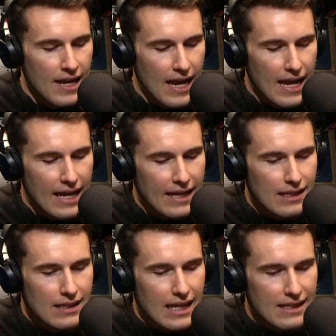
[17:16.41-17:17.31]
a
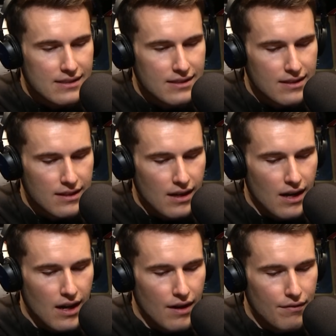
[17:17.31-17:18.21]
list
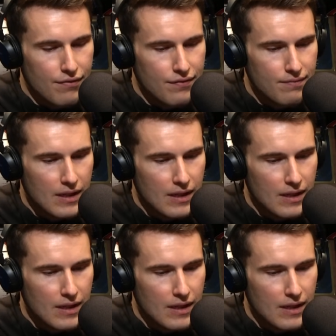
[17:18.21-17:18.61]
of